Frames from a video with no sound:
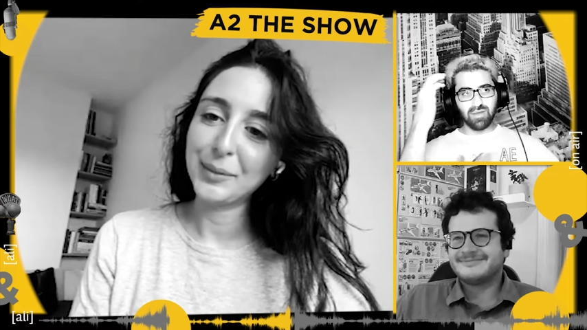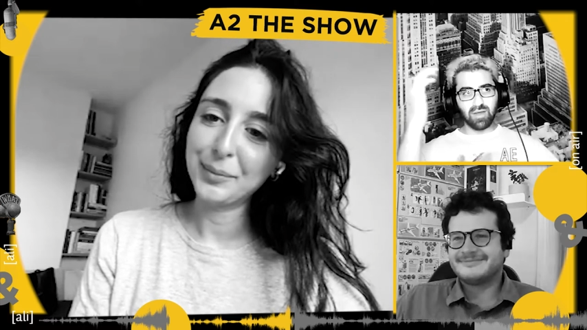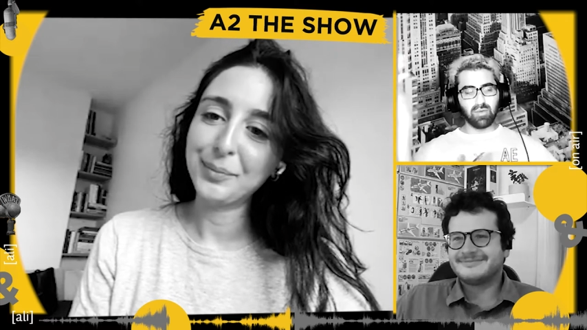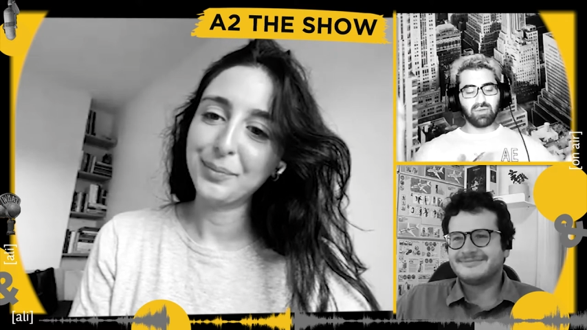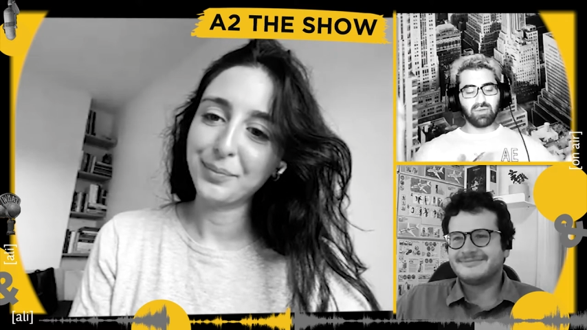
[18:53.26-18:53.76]

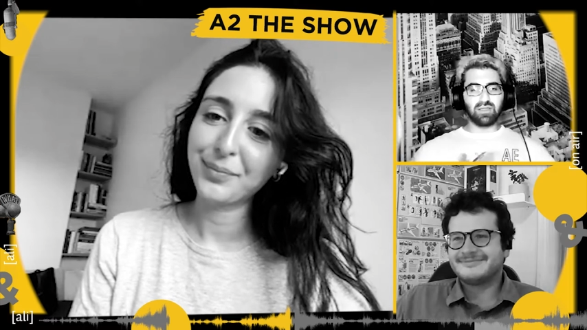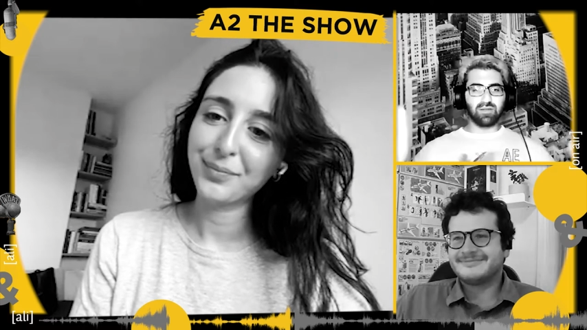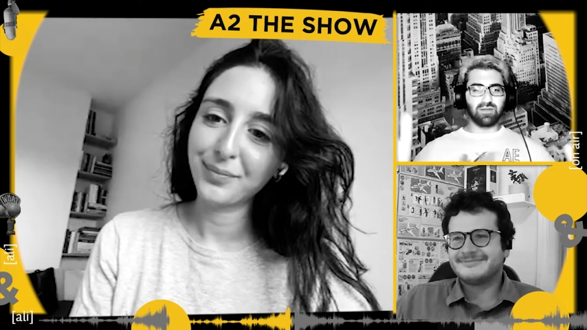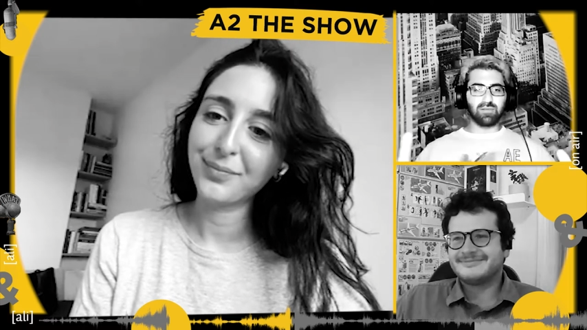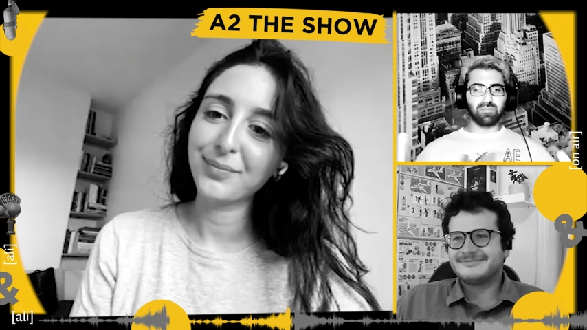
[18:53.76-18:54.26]
Speaker 1: uploading
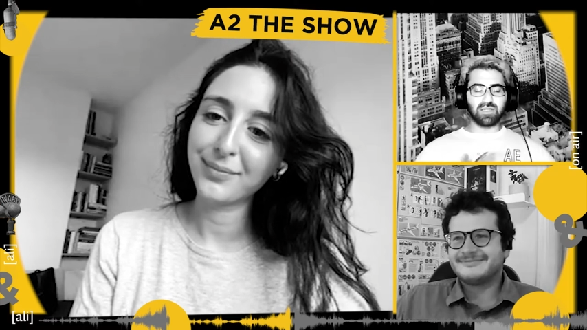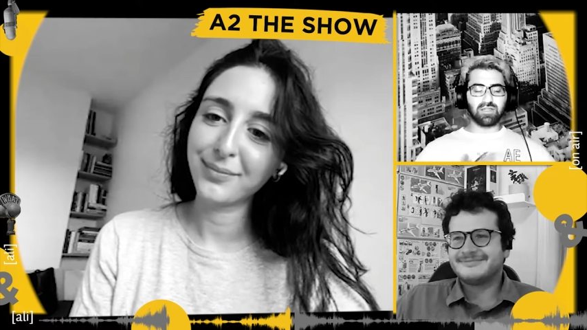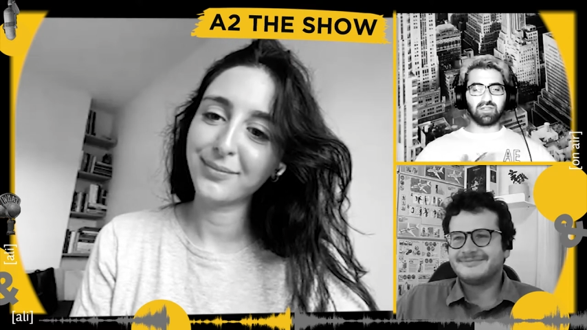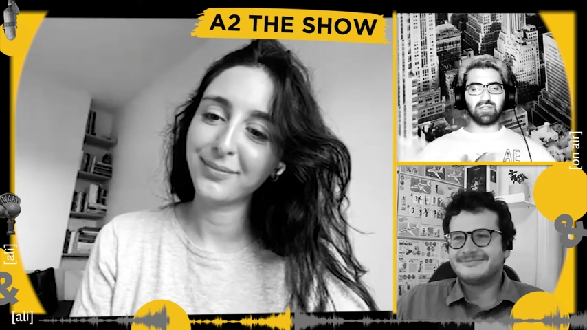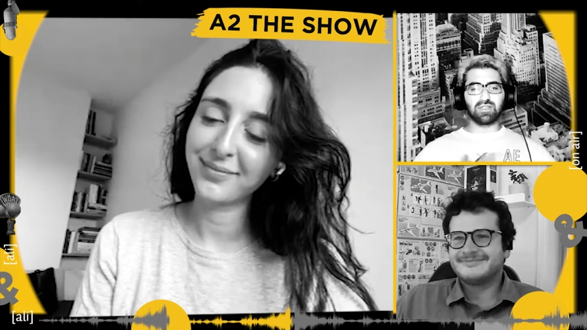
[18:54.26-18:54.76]
your
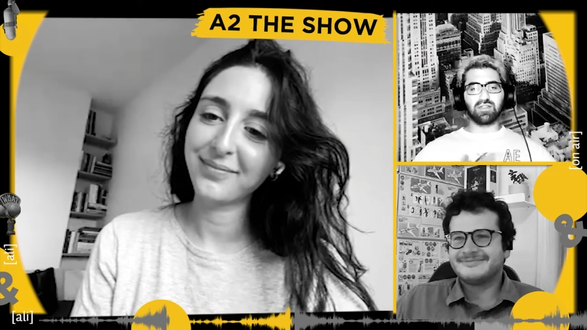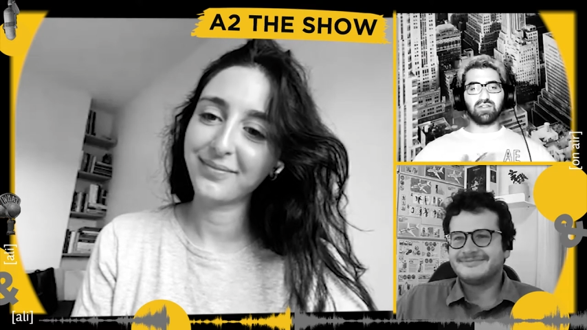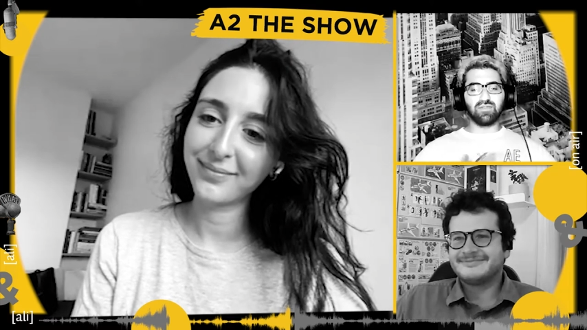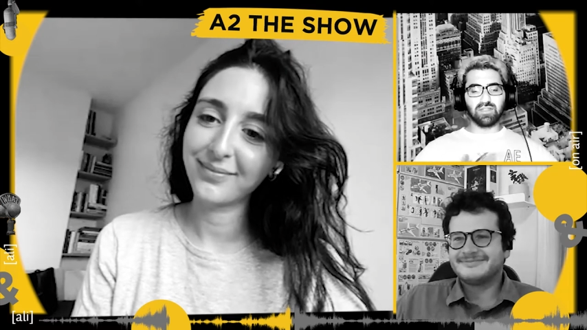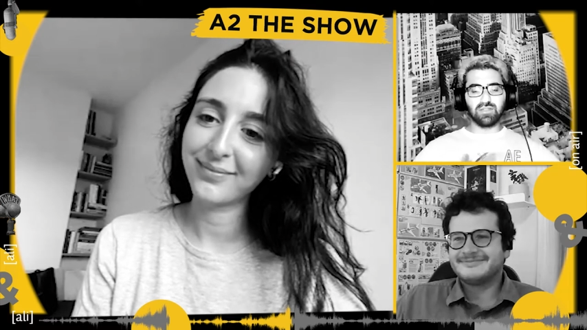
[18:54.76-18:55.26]
pictures and your
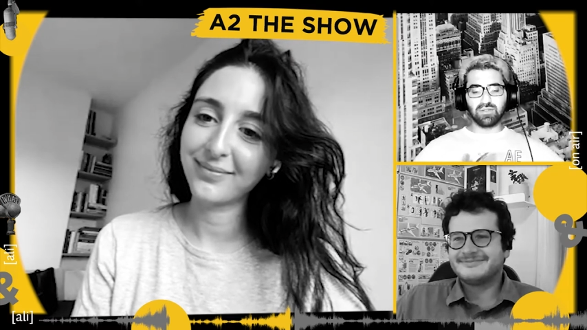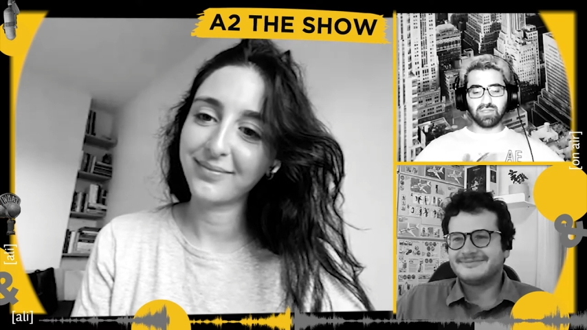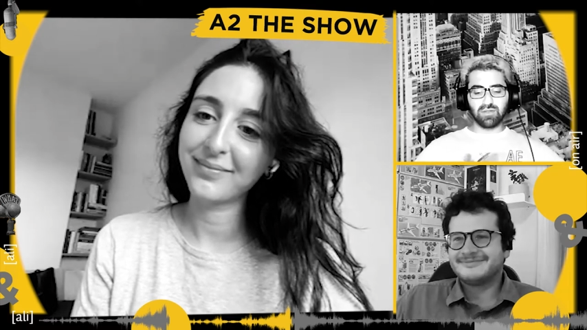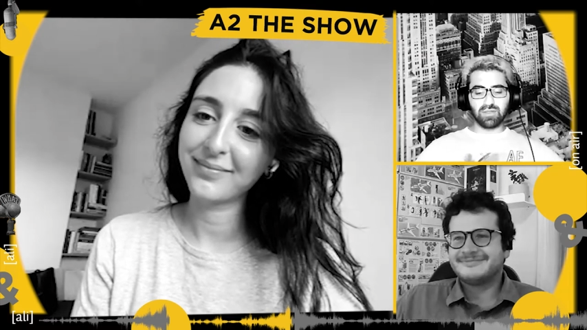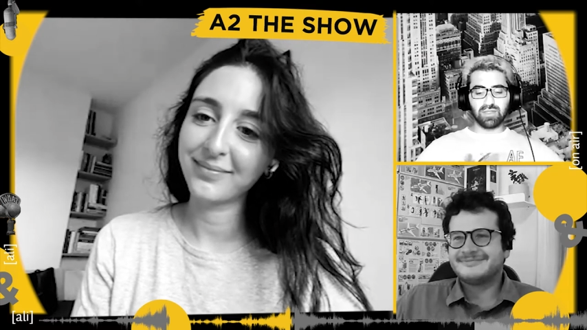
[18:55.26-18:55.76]
videos and
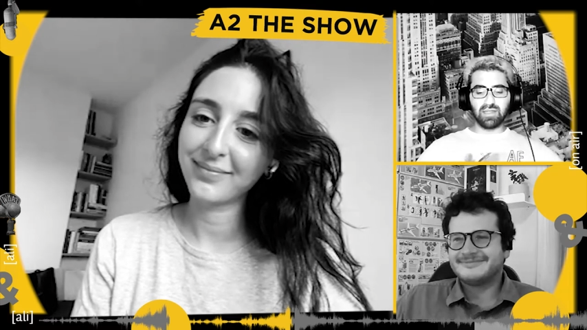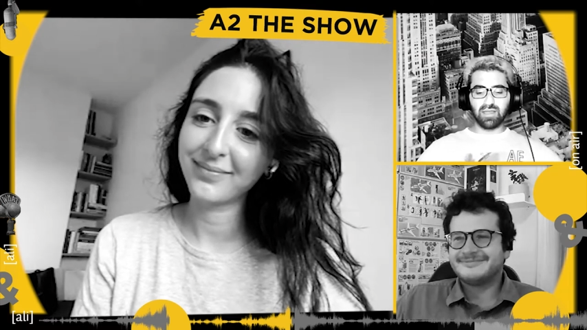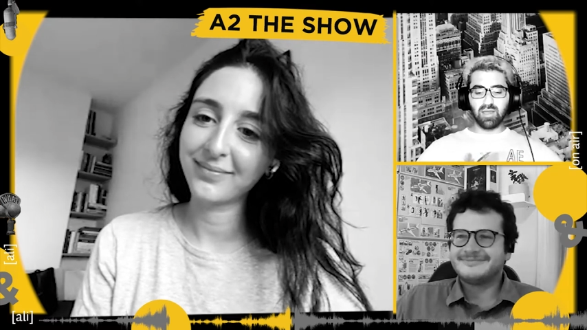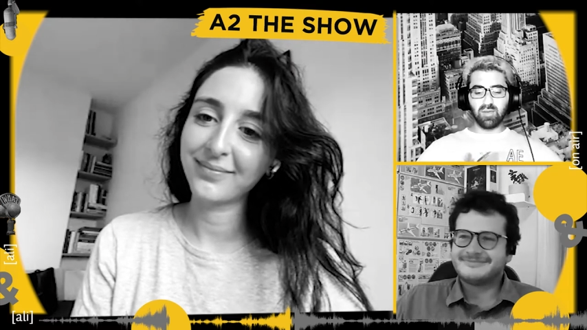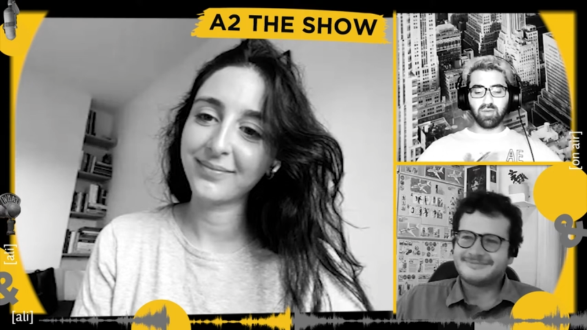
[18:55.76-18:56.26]
all that.
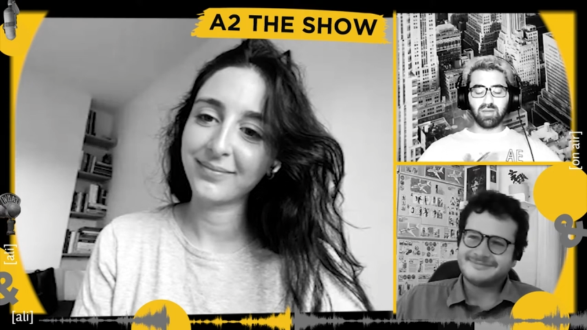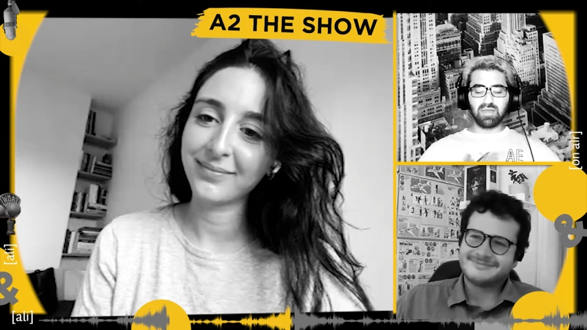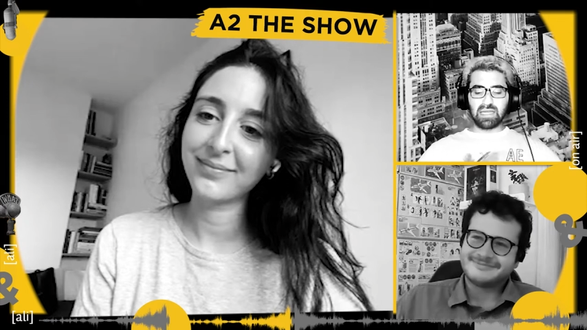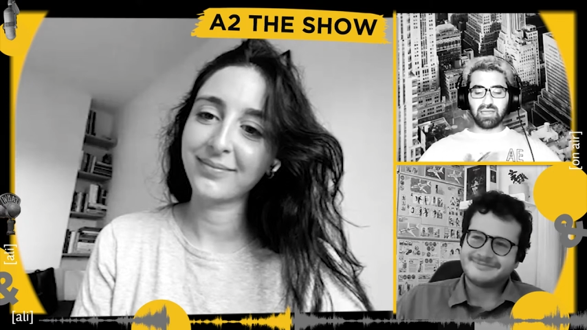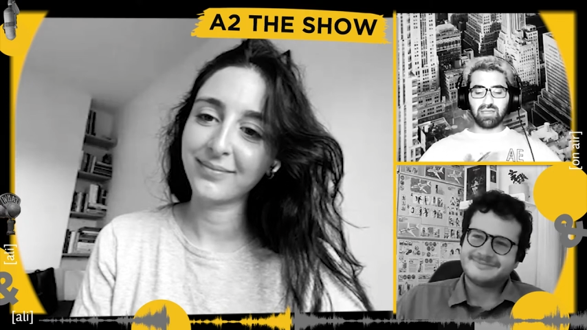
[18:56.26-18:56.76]
But I mean,
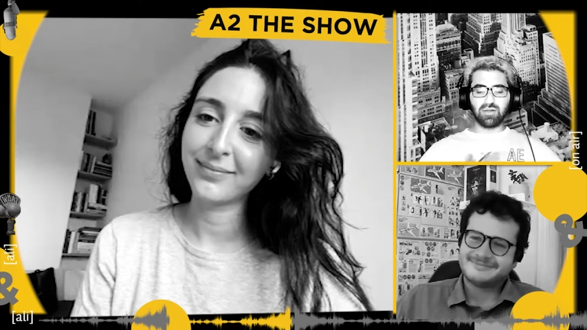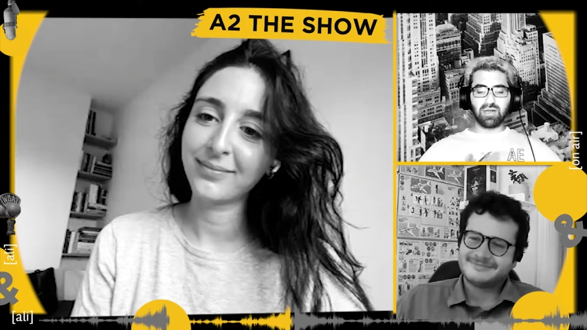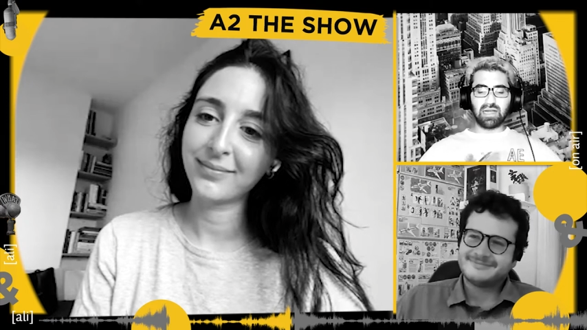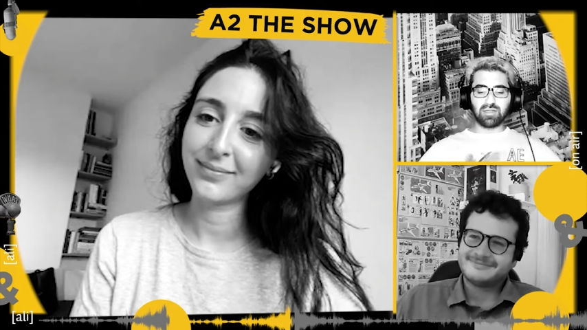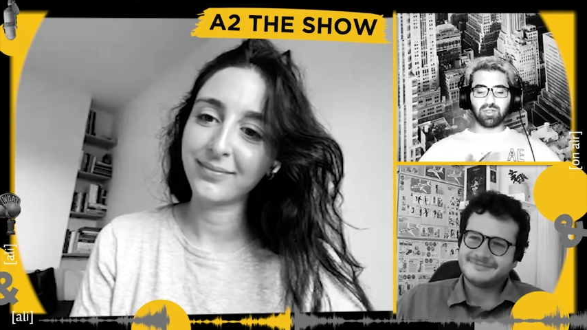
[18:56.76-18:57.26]
like your
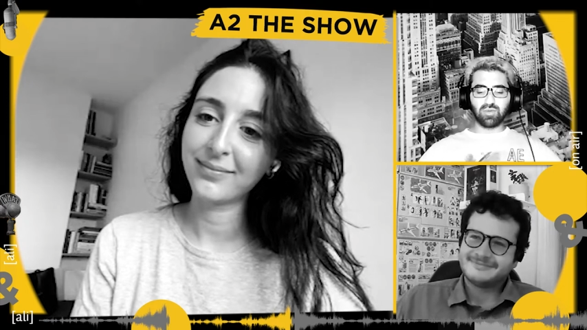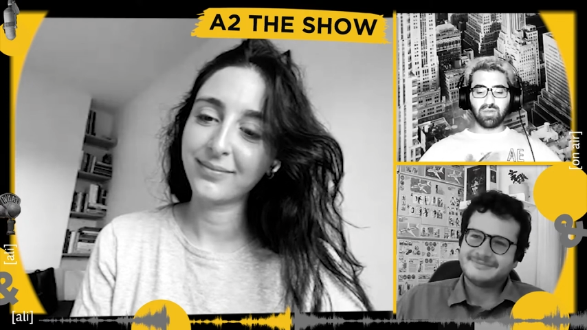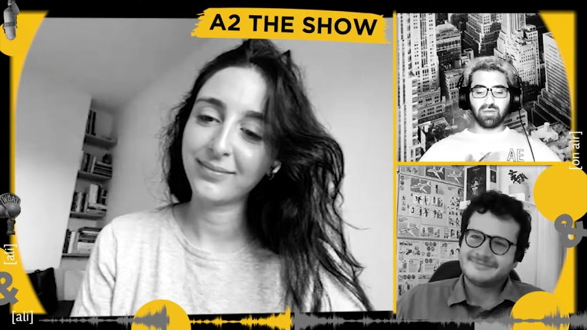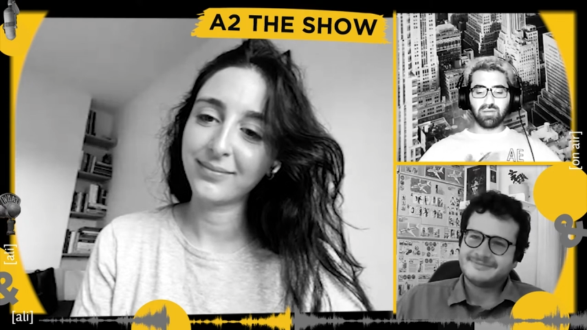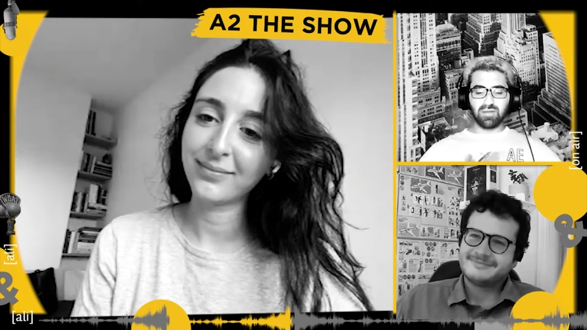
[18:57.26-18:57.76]
actual,